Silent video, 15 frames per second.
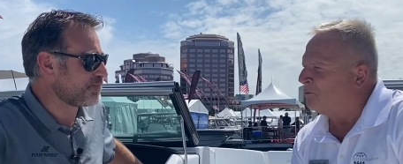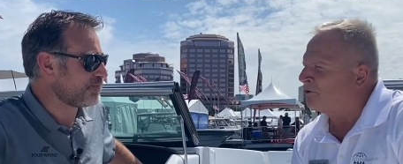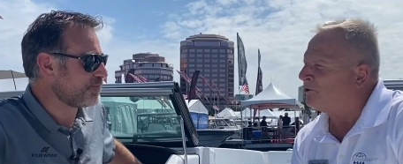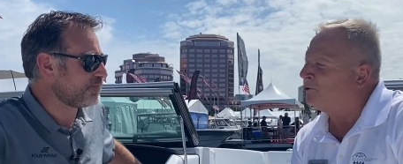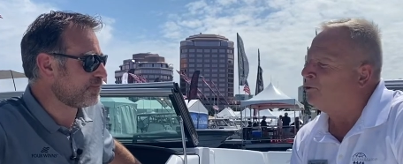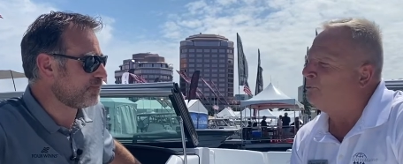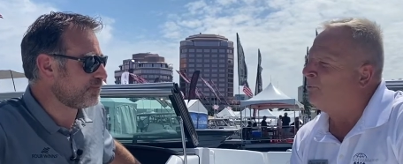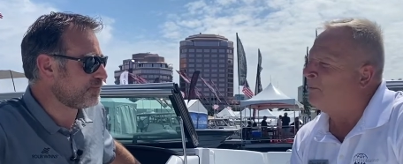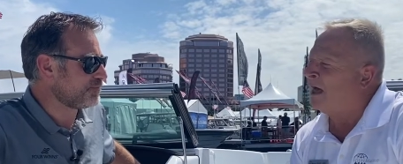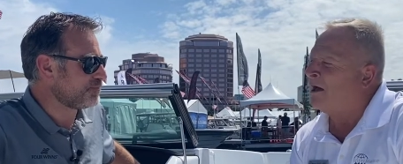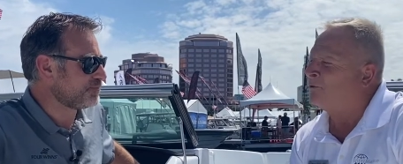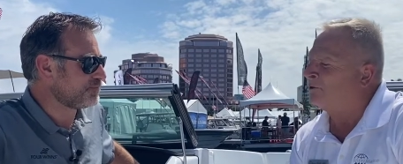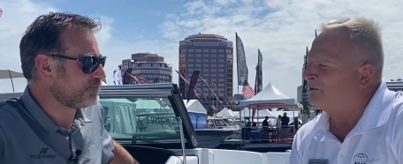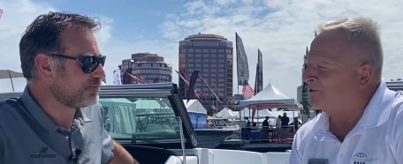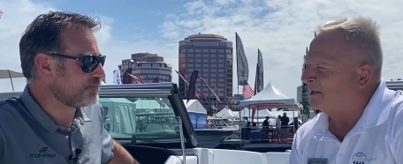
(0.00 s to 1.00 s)
Speaker 1: but the new
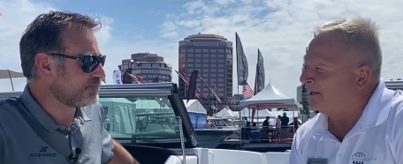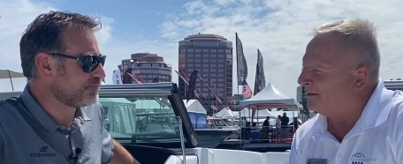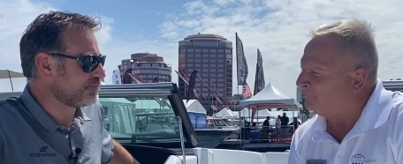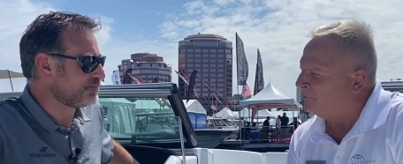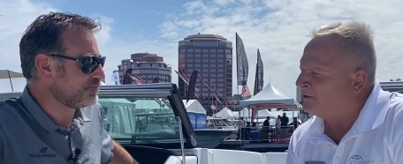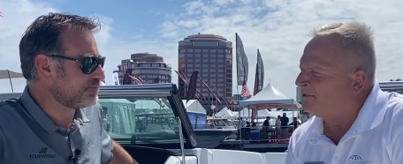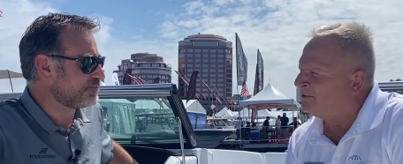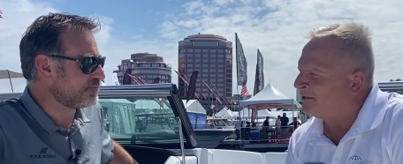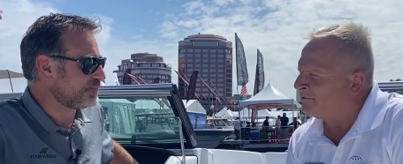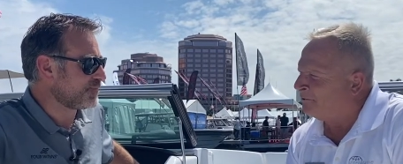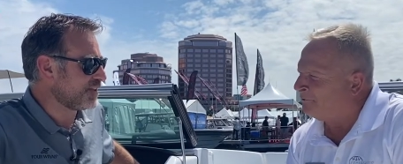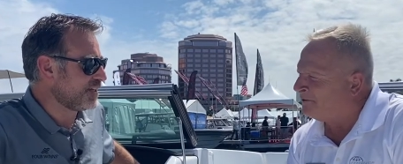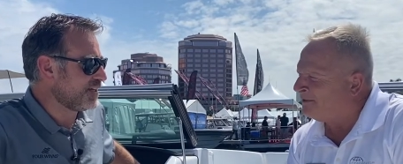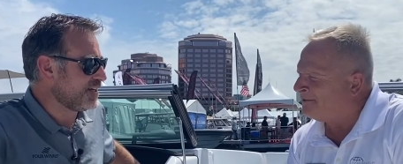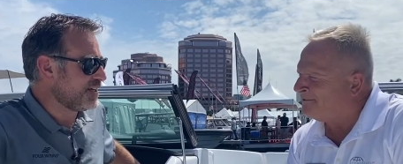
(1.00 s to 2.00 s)
bow design, what is that
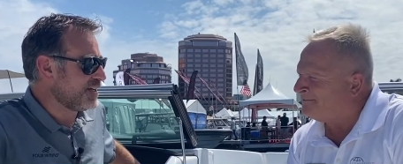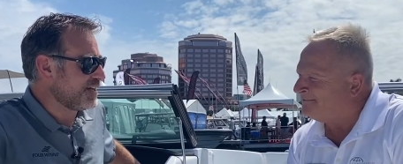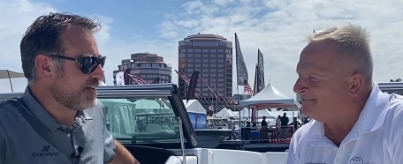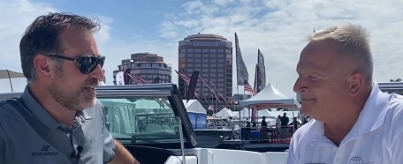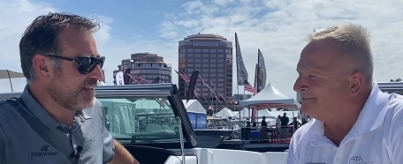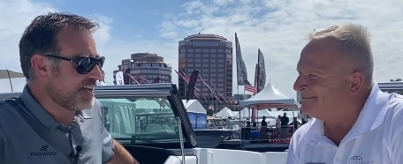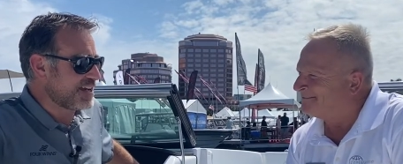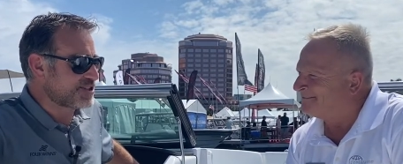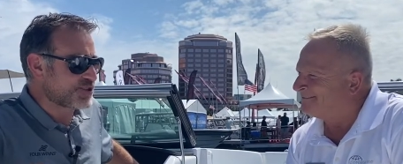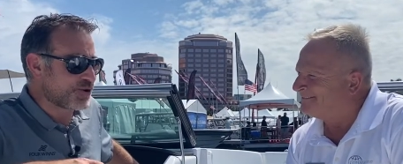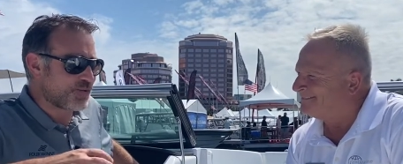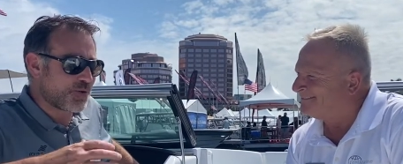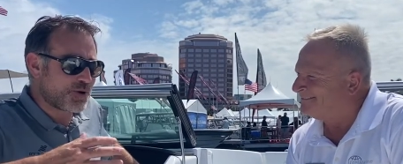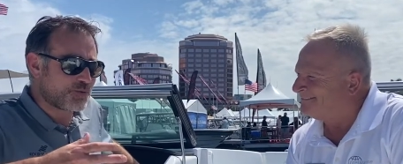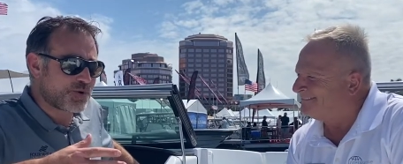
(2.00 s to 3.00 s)
called again?
Speaker 2: Yeah,
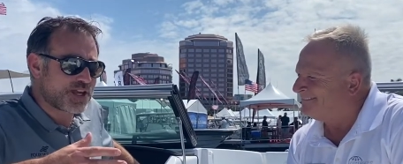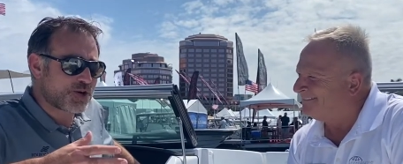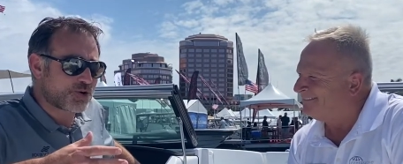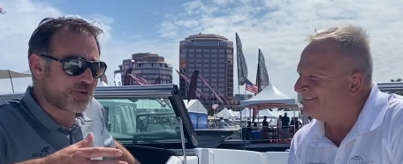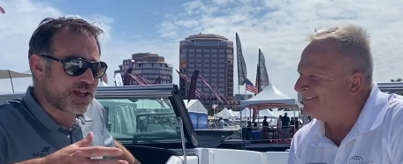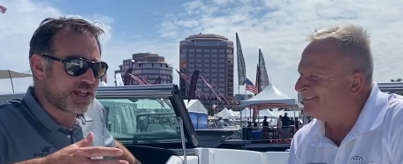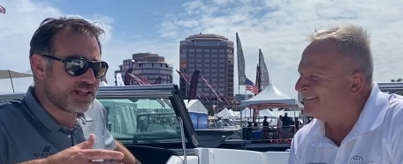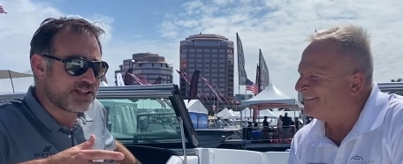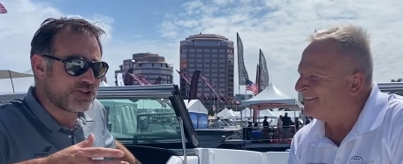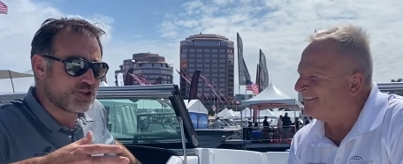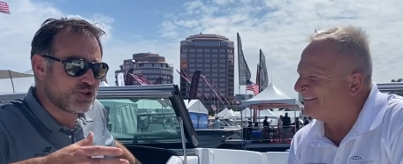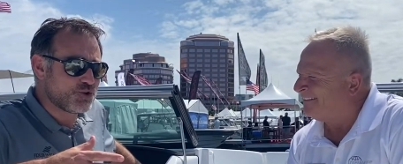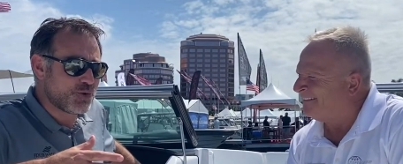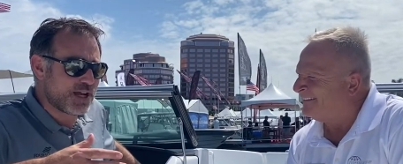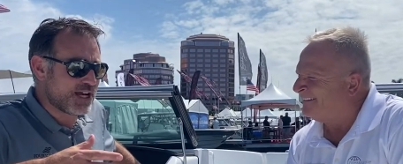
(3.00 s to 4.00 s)
so when we created the
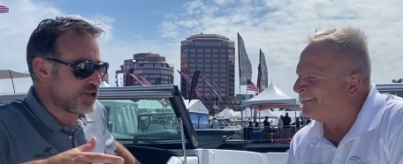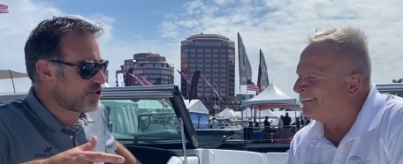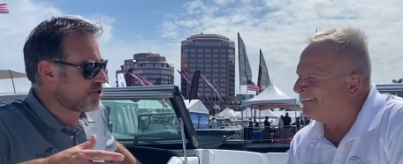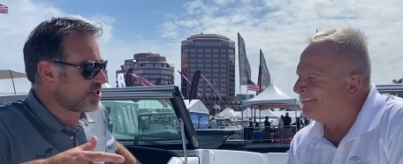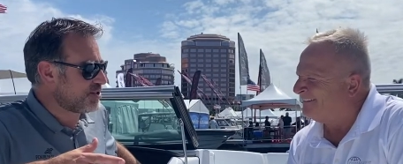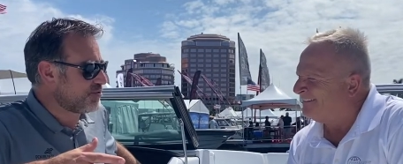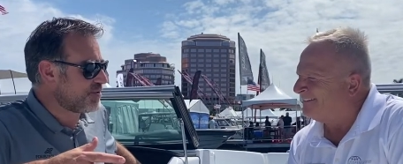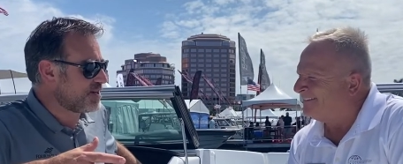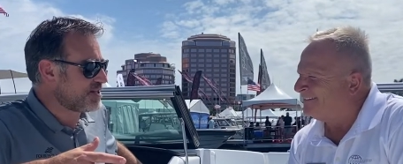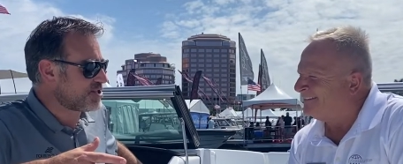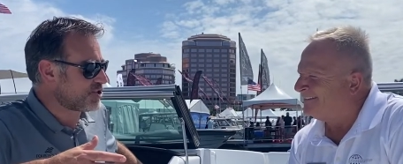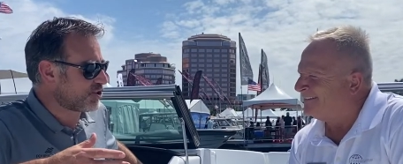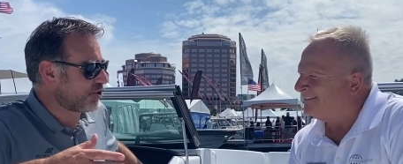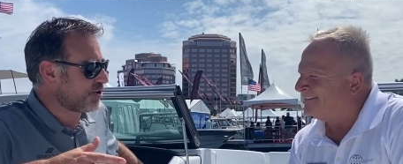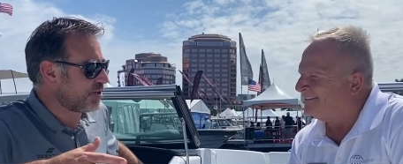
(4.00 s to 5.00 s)
new H series,
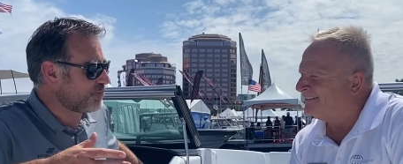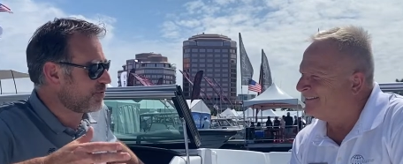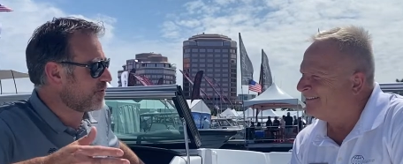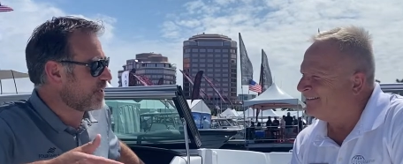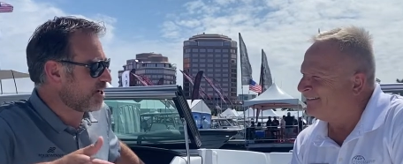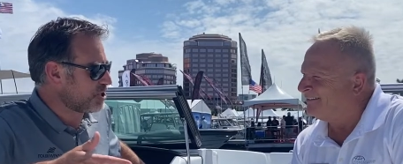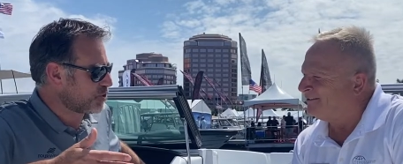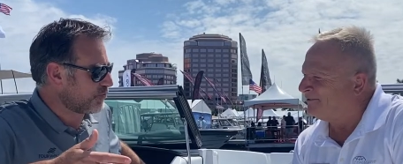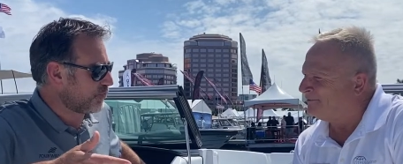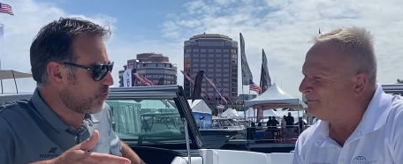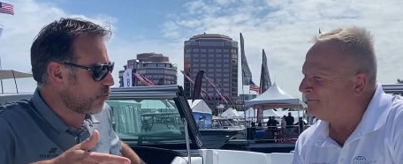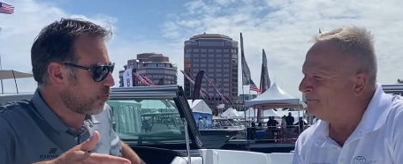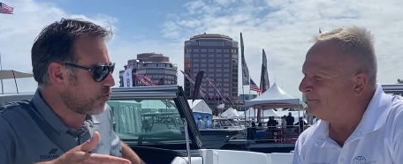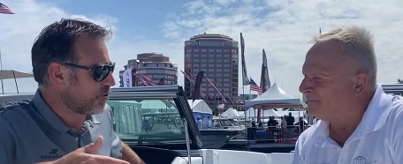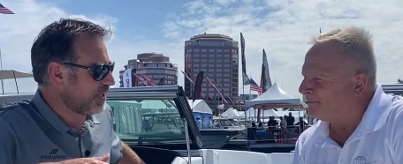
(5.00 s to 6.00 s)
starting with the
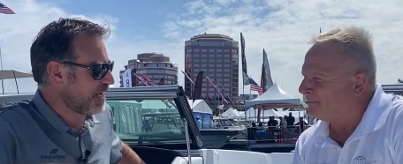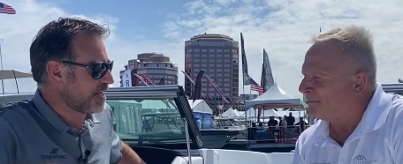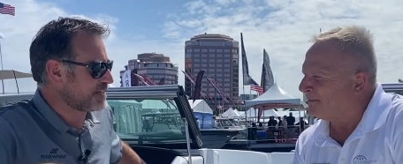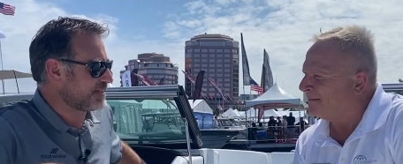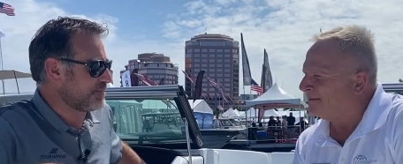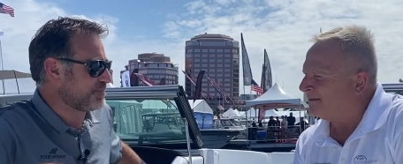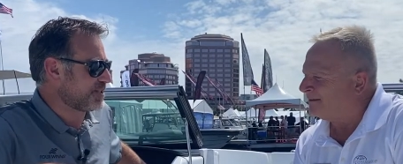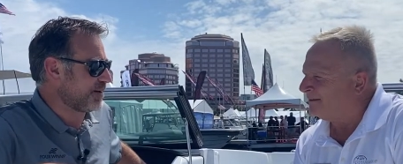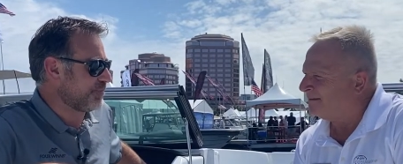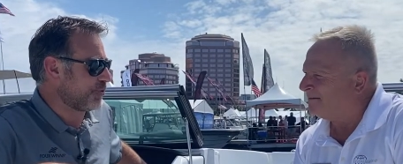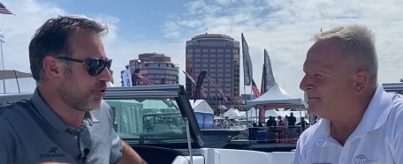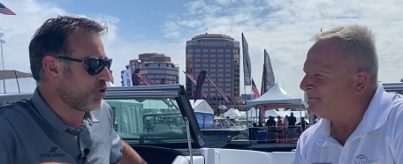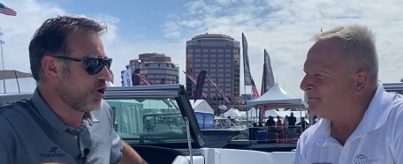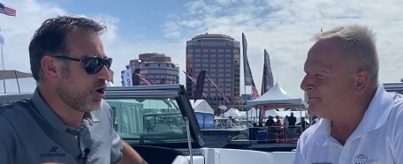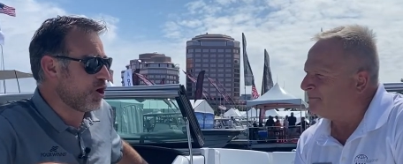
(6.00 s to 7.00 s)
H4 last
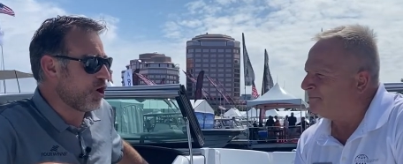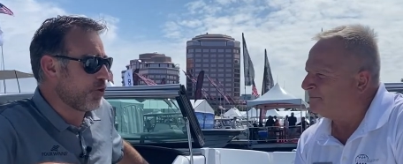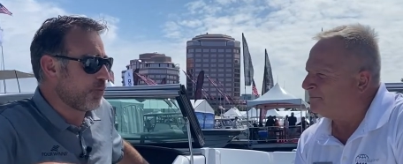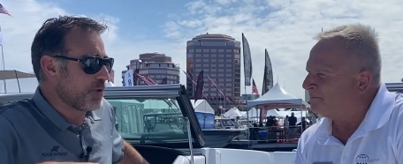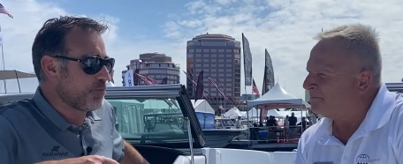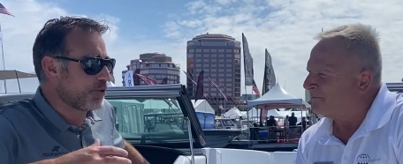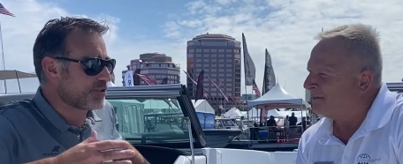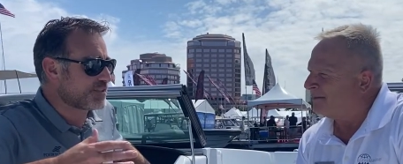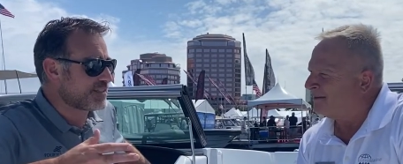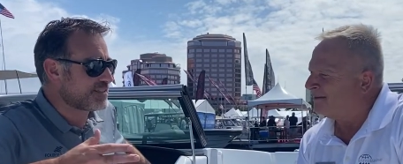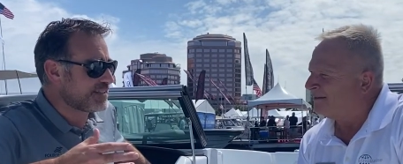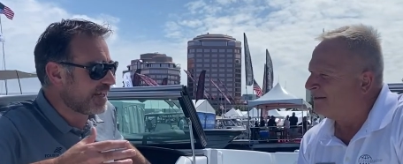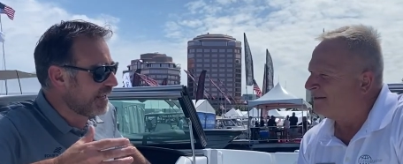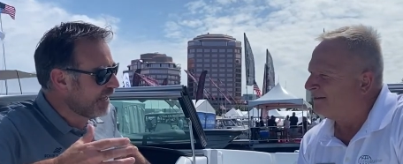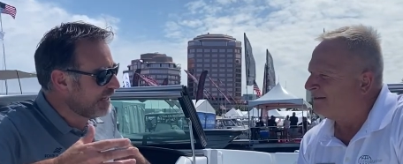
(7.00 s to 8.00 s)
September, we wanted to